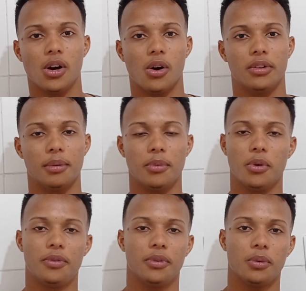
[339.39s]
on the
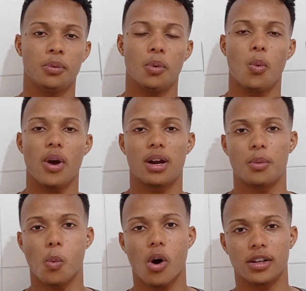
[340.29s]
movie where
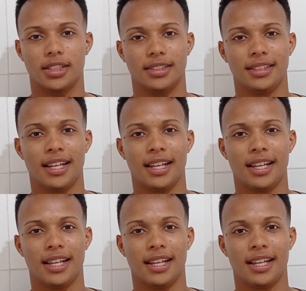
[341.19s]
I'm watching,